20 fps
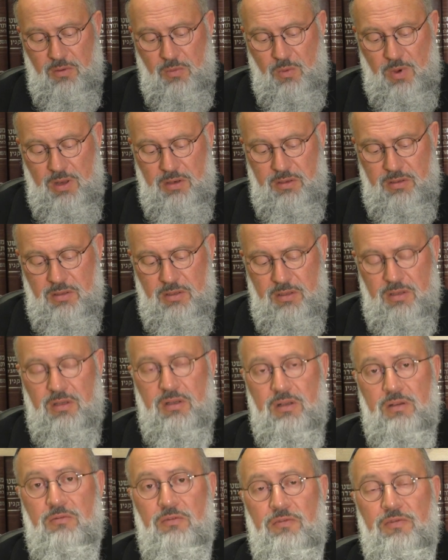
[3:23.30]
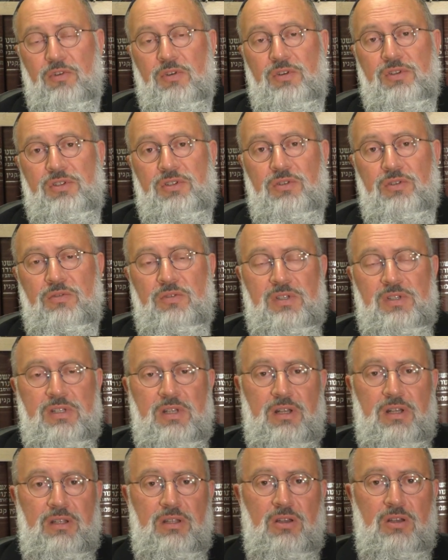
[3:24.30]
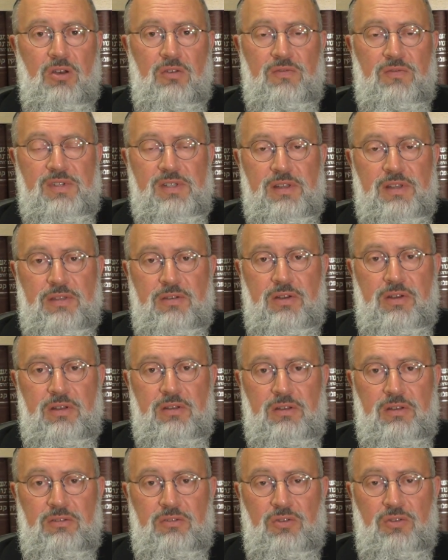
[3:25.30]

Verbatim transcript: One refers to the study of Sitre